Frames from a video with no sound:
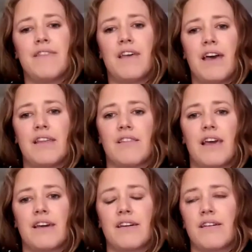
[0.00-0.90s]
and then
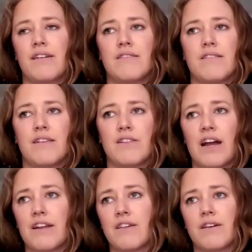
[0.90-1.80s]
like a
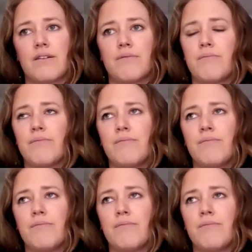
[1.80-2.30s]
lot of the,